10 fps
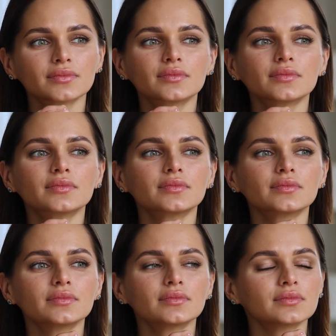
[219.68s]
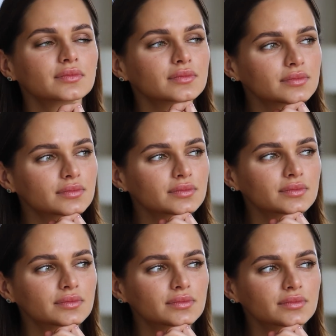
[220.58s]

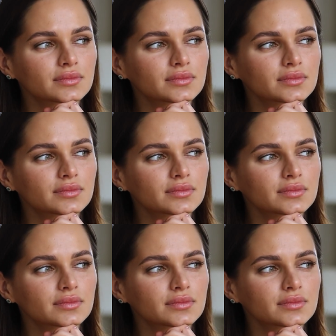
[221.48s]
No one is speaking in this clip.